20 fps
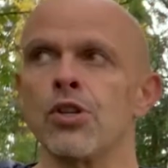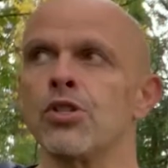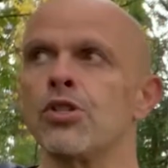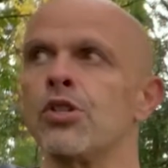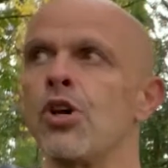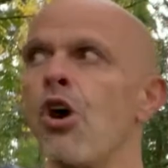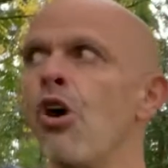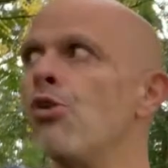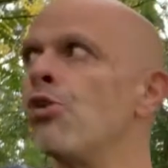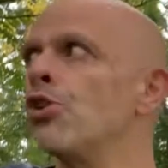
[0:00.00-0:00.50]

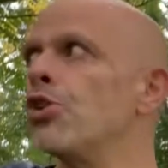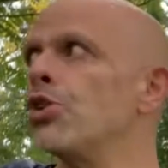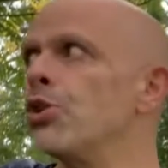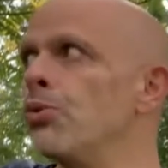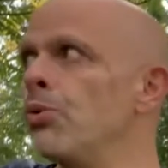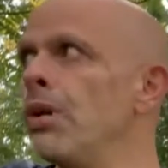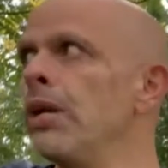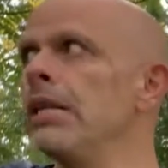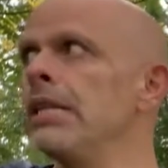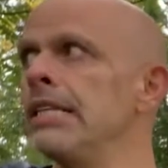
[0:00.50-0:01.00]
So you
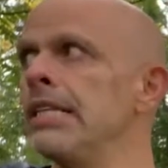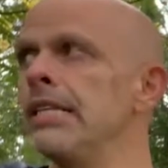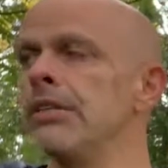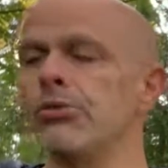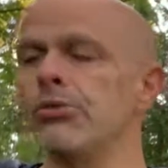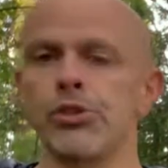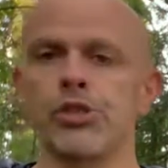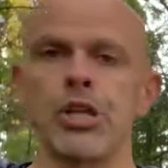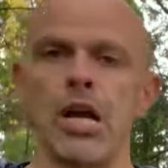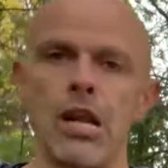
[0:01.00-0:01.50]
will need
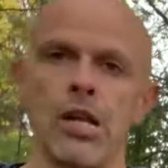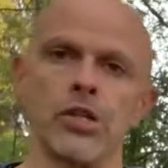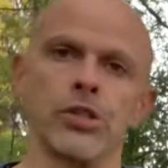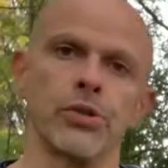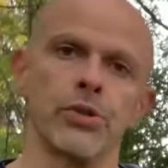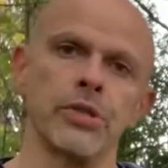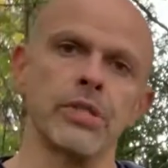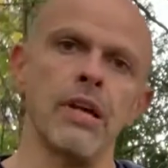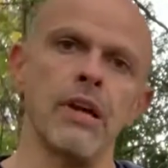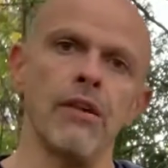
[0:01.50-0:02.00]
to challenge
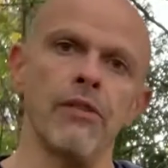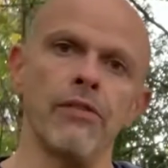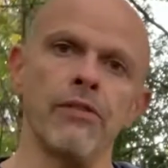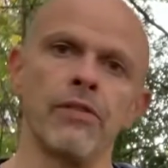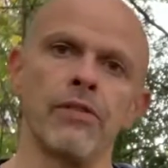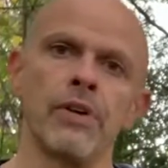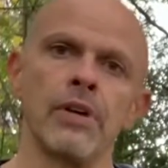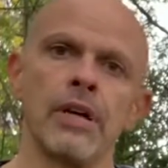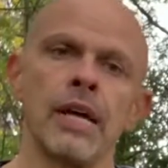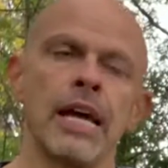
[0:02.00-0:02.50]
yourself.
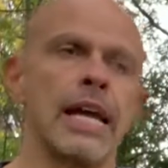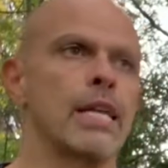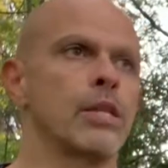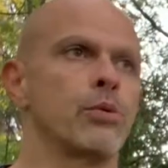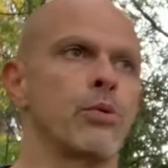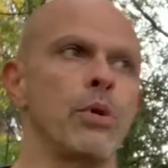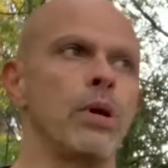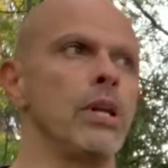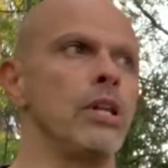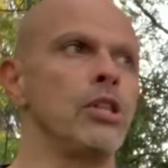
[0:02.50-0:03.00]
It
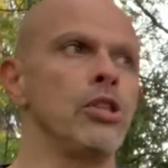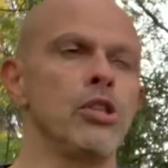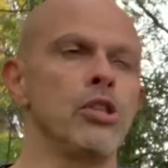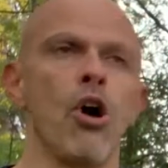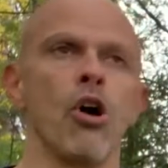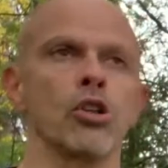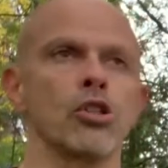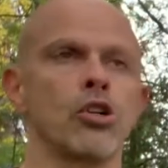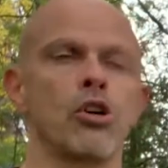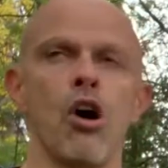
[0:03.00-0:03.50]
will
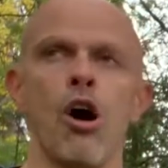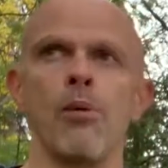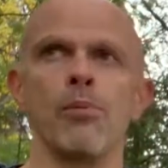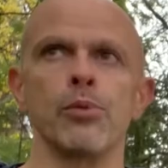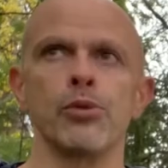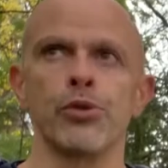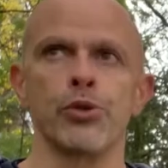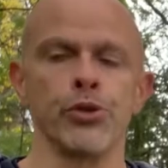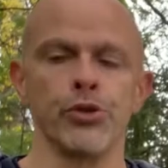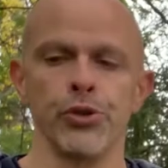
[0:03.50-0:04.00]
not come
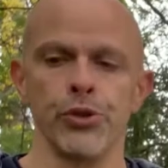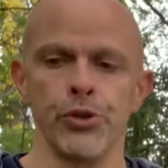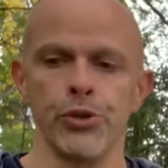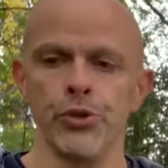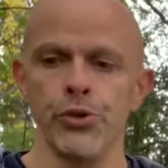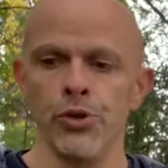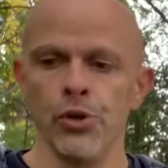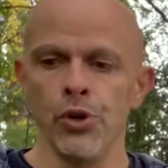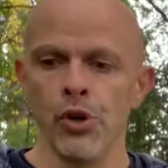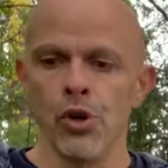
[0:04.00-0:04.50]
to
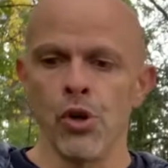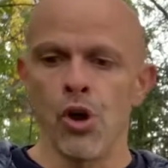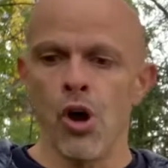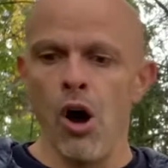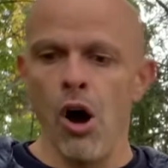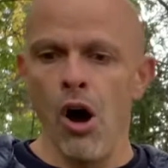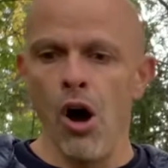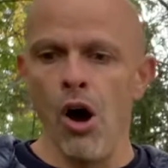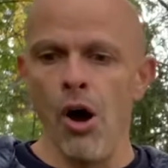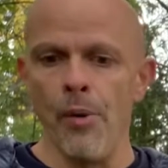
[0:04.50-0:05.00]
you
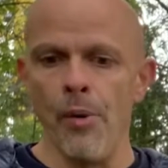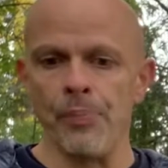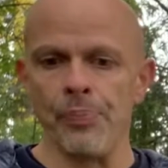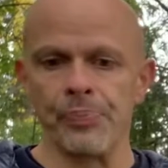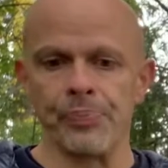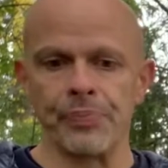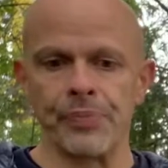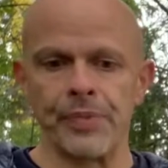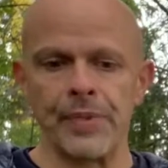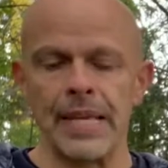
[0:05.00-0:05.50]

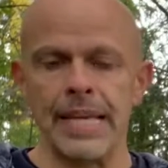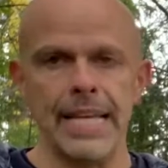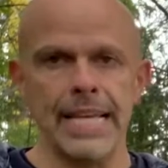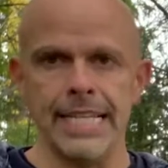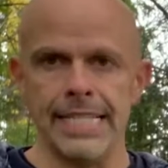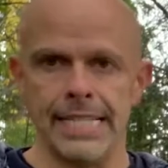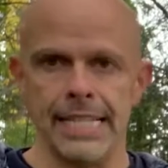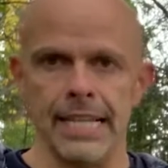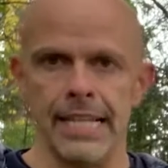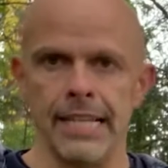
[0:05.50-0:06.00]

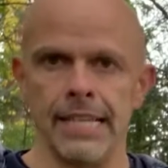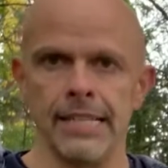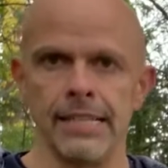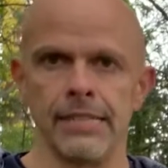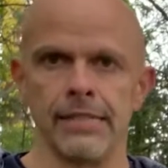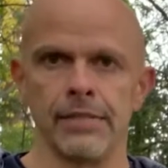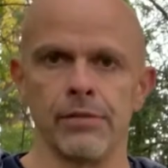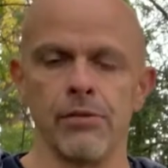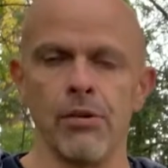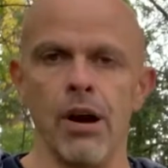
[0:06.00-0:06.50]
easily,
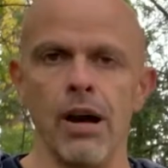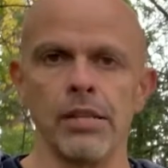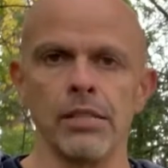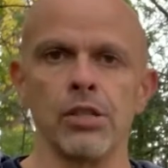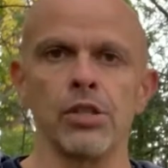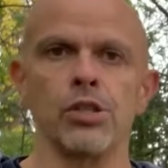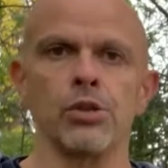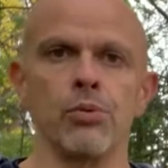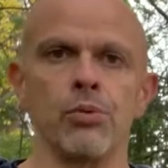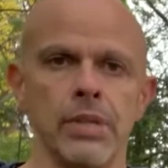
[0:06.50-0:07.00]
right?
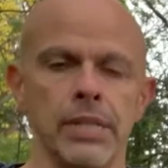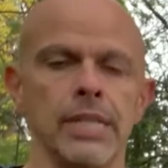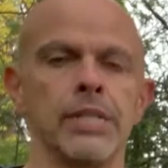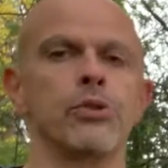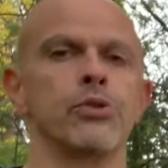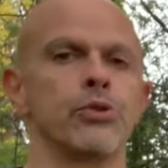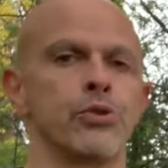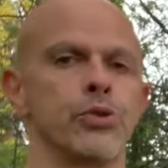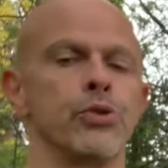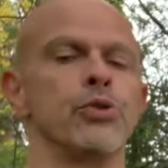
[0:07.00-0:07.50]
You will need
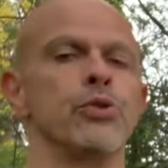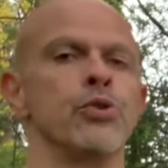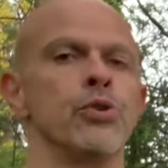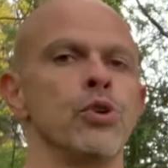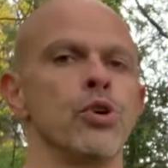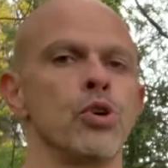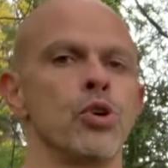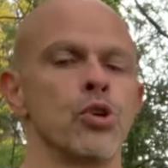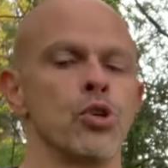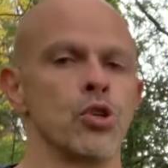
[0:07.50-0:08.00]
to do
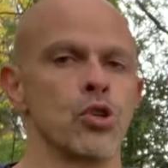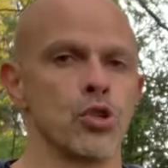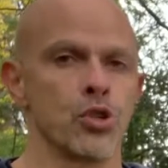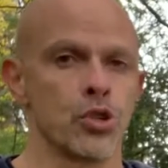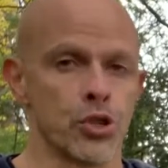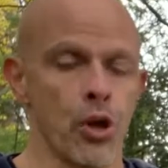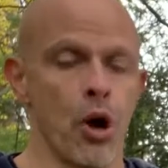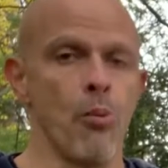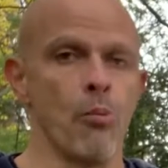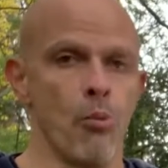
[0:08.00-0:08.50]

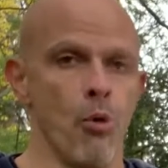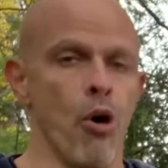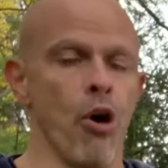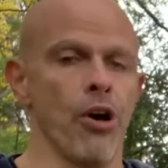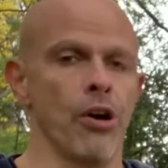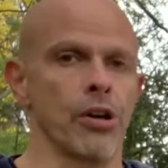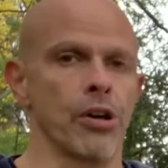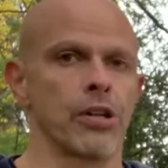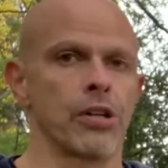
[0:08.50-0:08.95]
some work,